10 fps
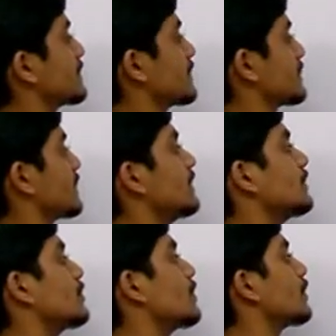is
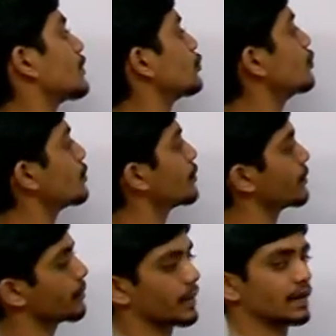SN2
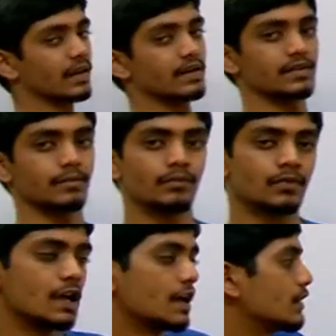mechanism.
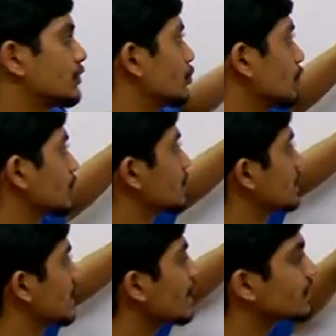So,
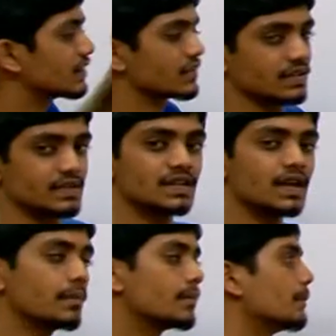reaction is the same,